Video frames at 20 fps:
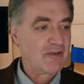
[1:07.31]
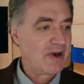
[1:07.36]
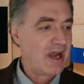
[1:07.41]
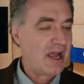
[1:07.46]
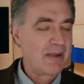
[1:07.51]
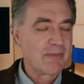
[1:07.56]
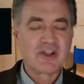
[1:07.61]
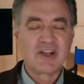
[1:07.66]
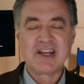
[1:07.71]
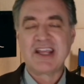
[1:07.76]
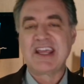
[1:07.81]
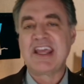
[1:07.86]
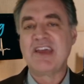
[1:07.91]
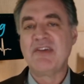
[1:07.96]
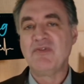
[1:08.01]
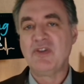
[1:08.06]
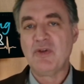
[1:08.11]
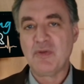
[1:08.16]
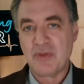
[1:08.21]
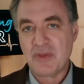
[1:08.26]
or I'm going to
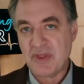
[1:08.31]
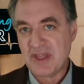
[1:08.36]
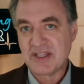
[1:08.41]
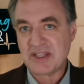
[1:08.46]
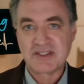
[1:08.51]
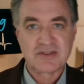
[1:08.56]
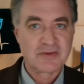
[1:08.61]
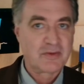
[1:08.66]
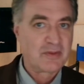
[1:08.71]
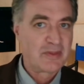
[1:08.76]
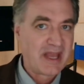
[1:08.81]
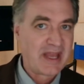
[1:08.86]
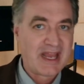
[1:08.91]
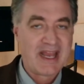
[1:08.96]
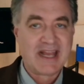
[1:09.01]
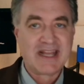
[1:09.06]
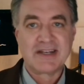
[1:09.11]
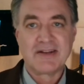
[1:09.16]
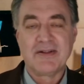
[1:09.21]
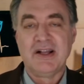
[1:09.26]
give you this or
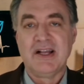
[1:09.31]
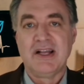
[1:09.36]
that,